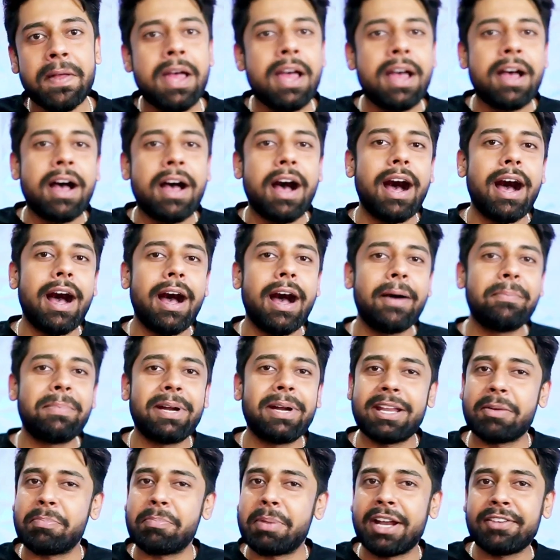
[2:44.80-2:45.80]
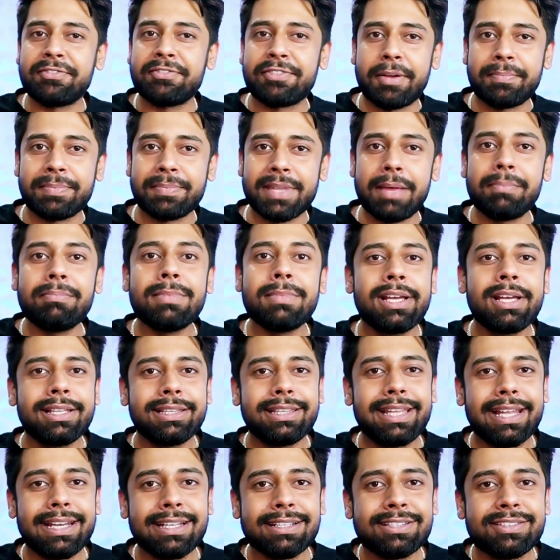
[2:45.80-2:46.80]
but apart from them,
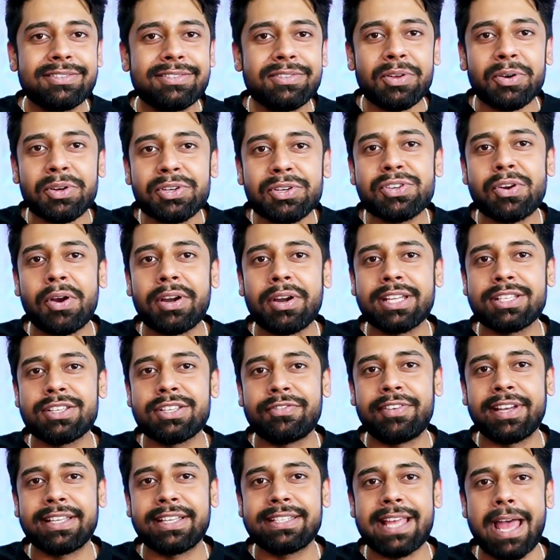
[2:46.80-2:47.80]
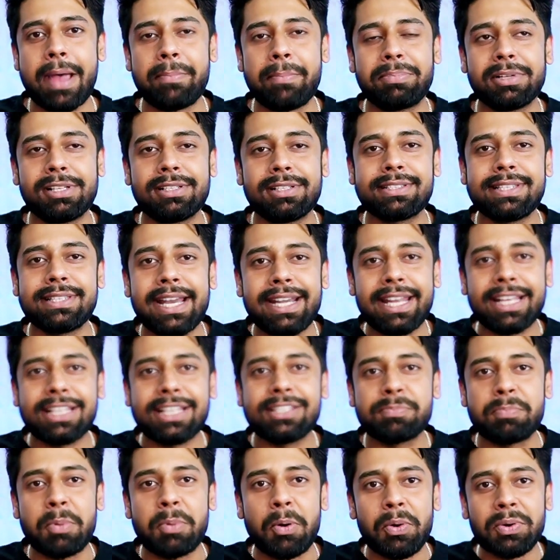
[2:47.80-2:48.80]
there is no shortage of examples that
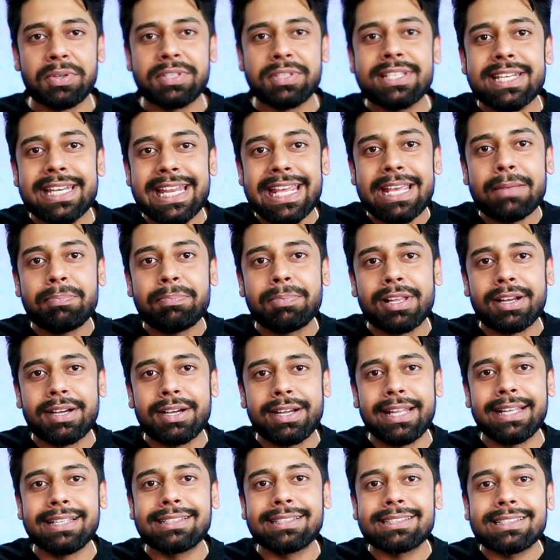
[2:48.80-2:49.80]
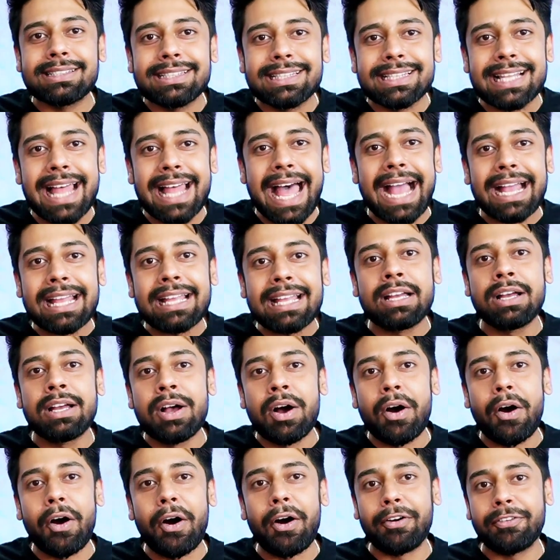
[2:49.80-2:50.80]
expose deep learning's lack
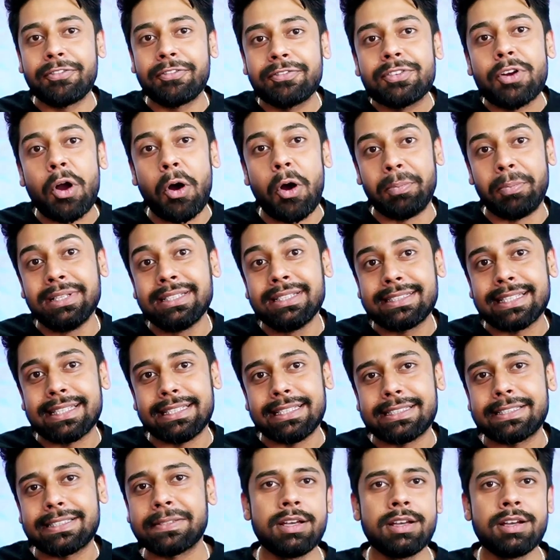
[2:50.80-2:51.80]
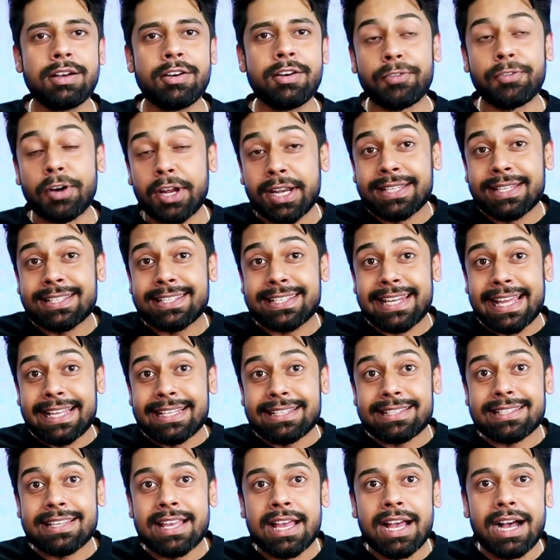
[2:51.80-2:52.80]
of common sense. For
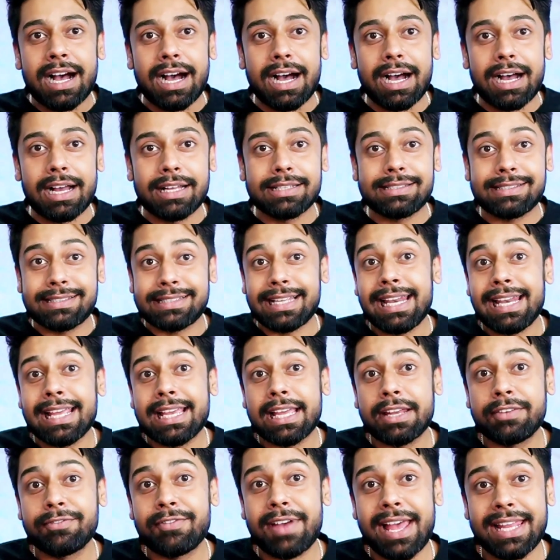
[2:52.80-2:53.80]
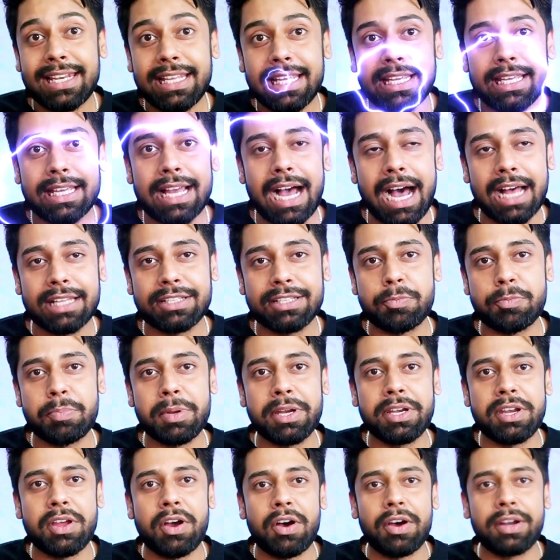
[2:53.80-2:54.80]
instance, Silicon Valley
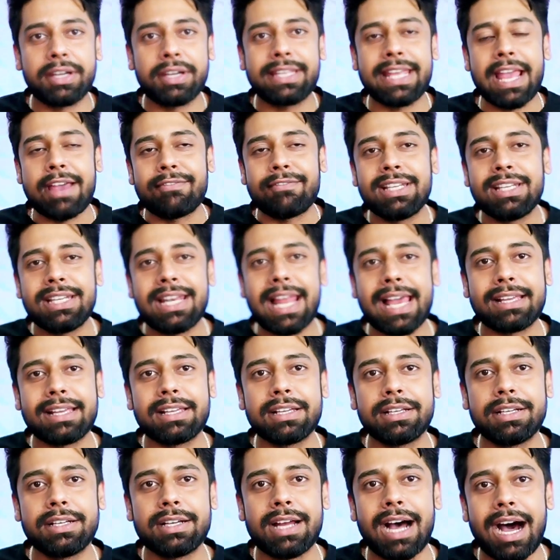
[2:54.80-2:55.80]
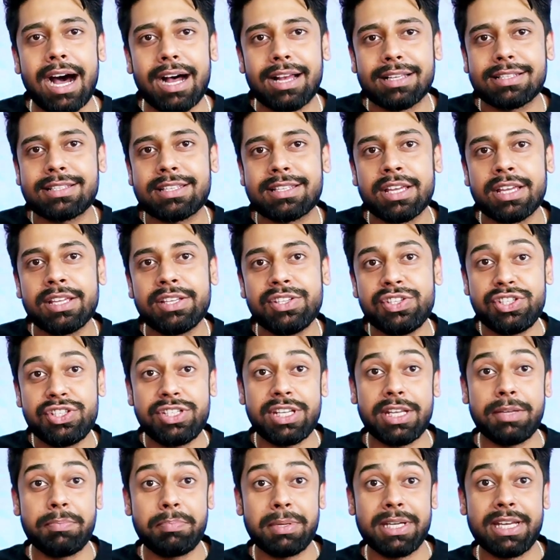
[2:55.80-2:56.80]
entrepreneur Kevin Lacker asked
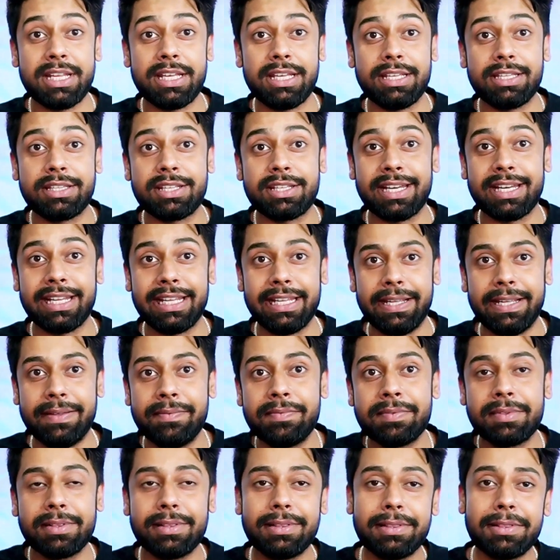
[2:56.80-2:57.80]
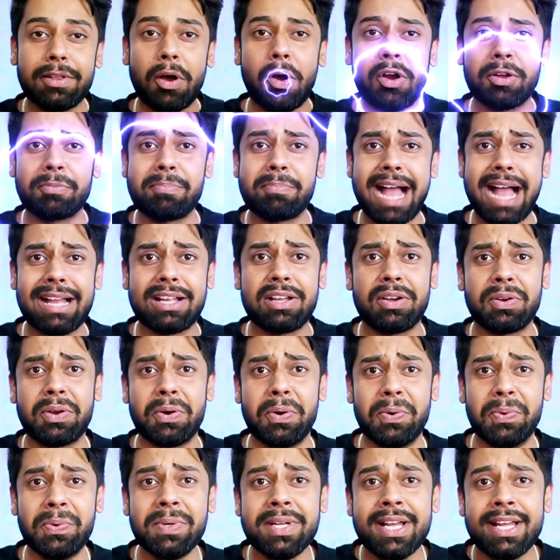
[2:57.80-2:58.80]
GPT-3 long back
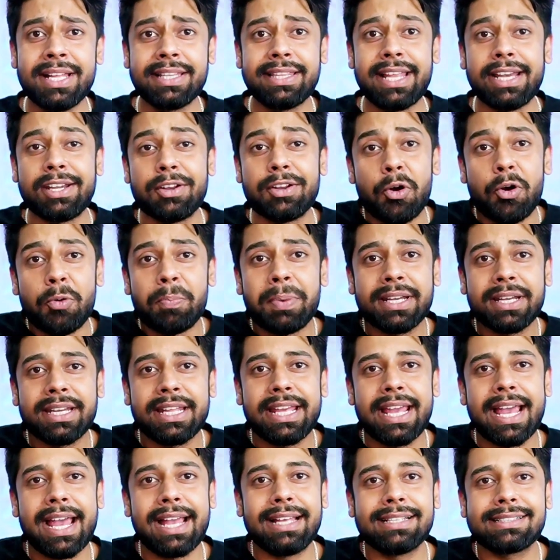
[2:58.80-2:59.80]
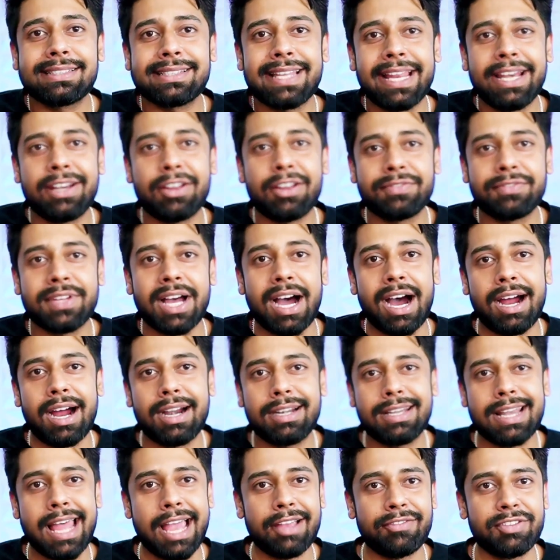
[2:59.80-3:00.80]
ago that OpenAI's
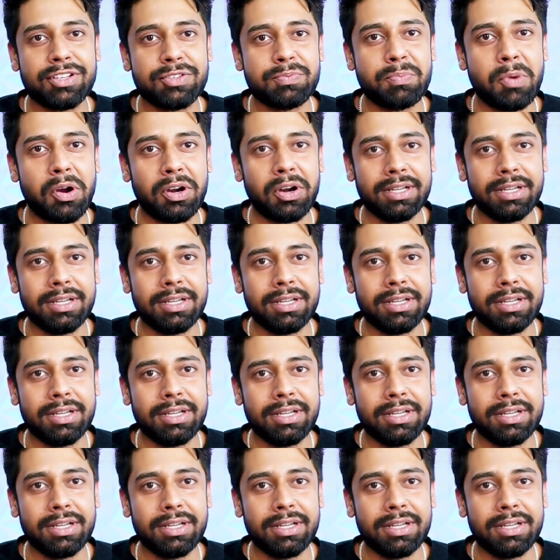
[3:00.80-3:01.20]
state-of-the-art language model